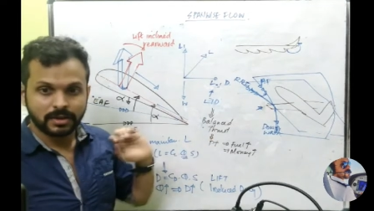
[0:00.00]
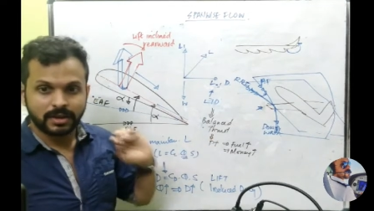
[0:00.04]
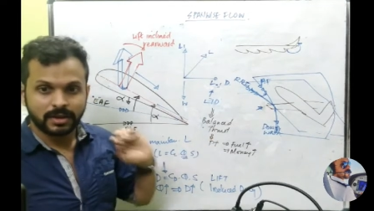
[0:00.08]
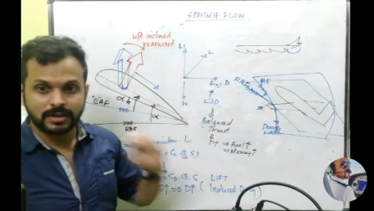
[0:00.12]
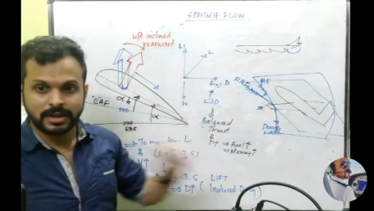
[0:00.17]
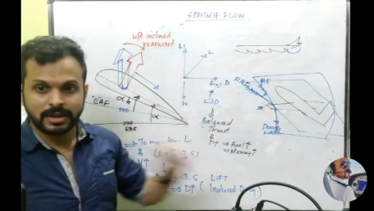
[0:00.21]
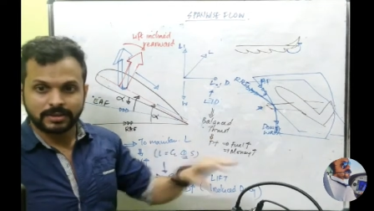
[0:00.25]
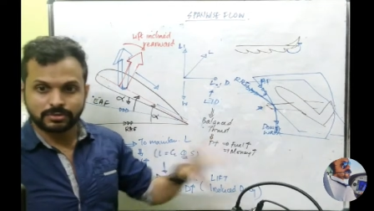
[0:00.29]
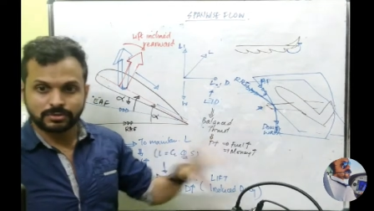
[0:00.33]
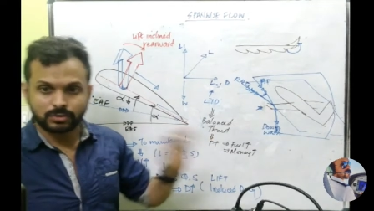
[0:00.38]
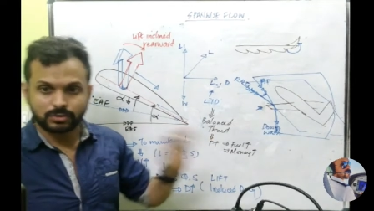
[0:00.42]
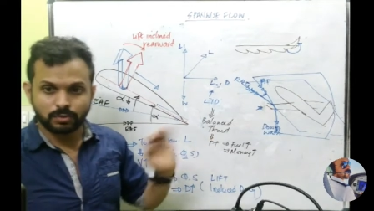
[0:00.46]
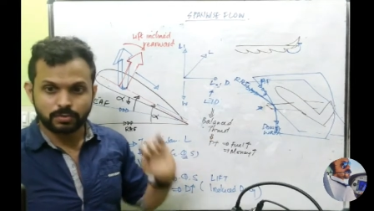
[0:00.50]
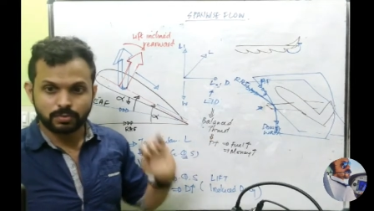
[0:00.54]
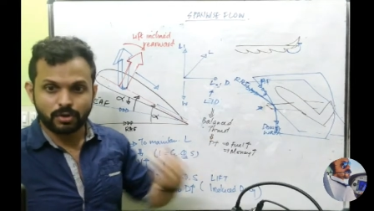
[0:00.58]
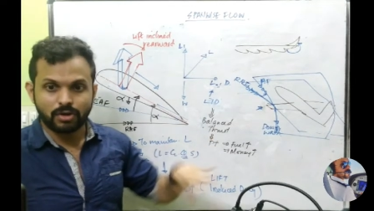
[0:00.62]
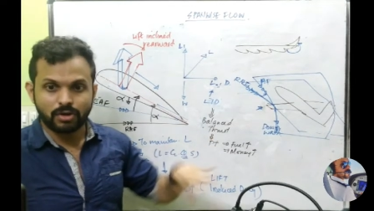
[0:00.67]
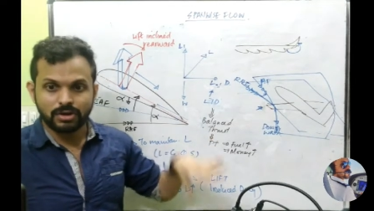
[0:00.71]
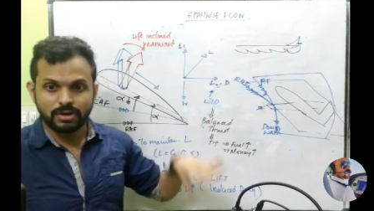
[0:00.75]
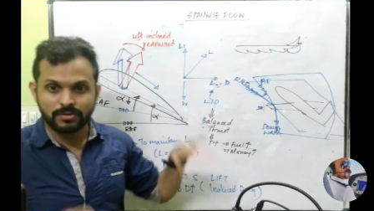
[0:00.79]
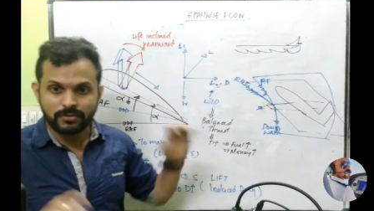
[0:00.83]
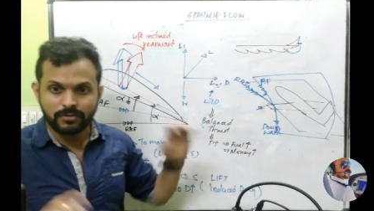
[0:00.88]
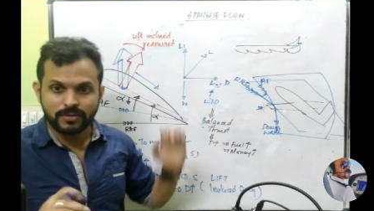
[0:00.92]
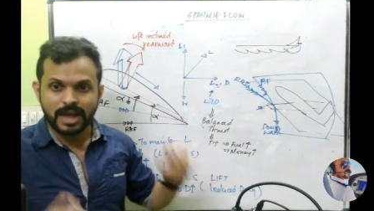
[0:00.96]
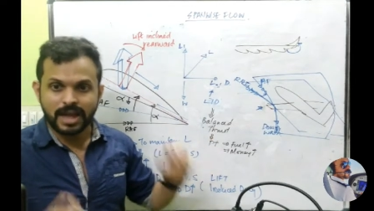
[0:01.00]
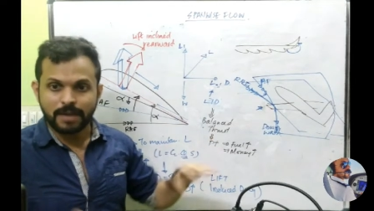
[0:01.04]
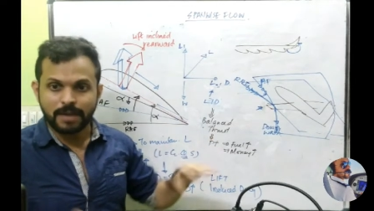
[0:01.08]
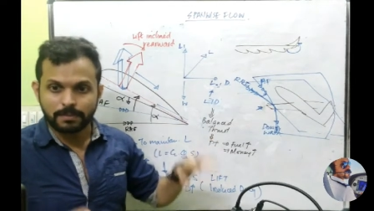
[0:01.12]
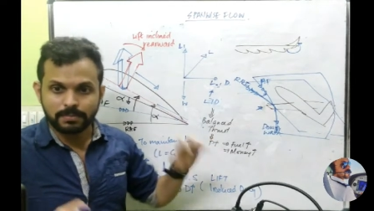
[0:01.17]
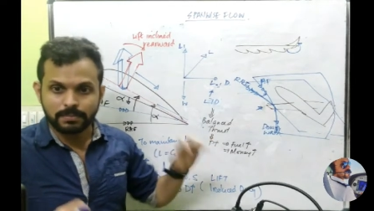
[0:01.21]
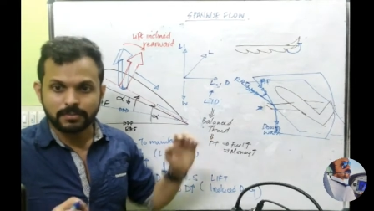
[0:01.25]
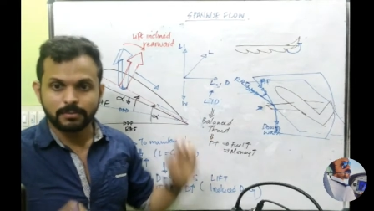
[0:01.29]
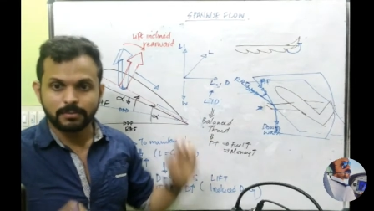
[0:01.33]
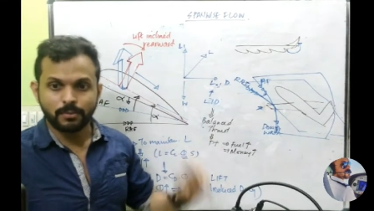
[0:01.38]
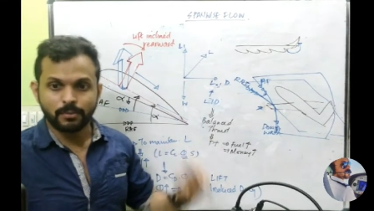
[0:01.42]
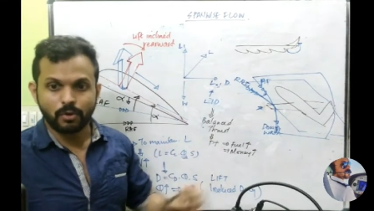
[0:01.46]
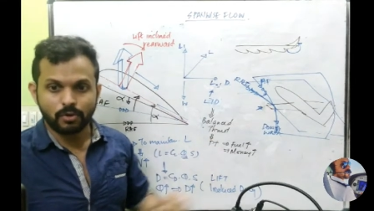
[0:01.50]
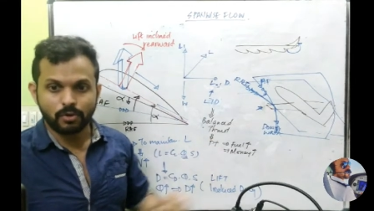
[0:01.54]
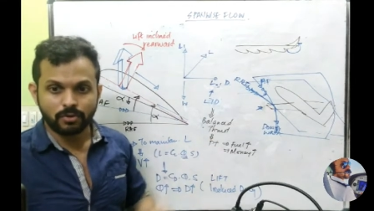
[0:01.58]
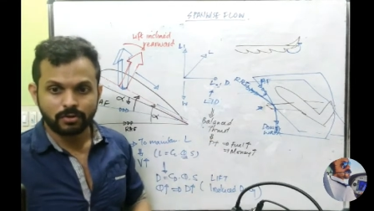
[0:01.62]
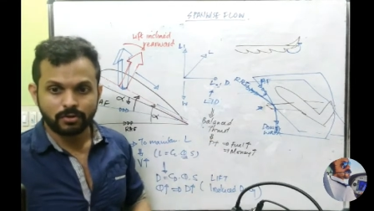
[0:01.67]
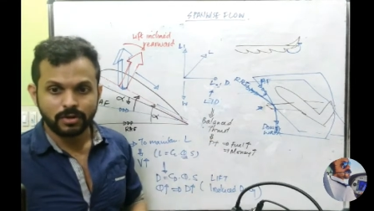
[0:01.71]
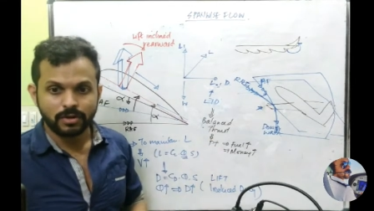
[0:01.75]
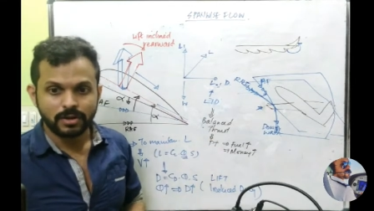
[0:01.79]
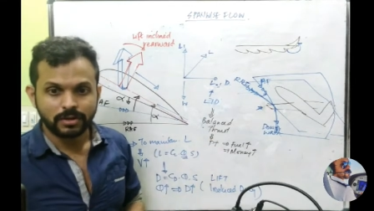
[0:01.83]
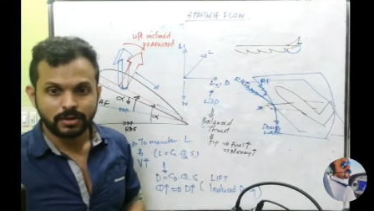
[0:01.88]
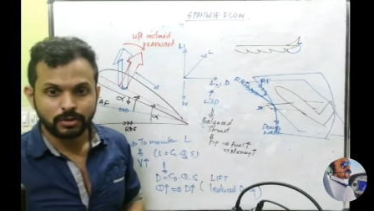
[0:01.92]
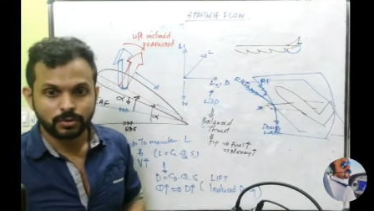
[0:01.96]
It has to probably flap
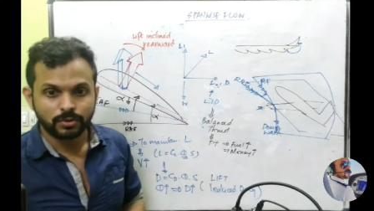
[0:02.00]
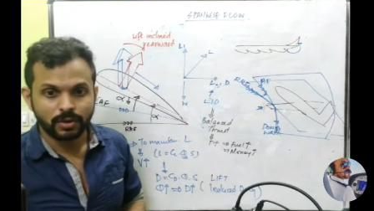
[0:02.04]
more